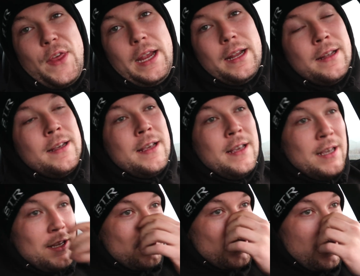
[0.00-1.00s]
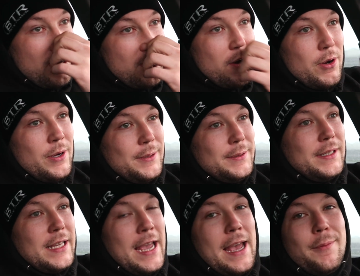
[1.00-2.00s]
thing. So
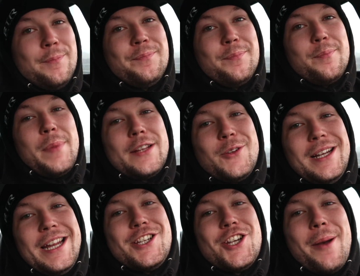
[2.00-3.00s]
yeah, back to the Lith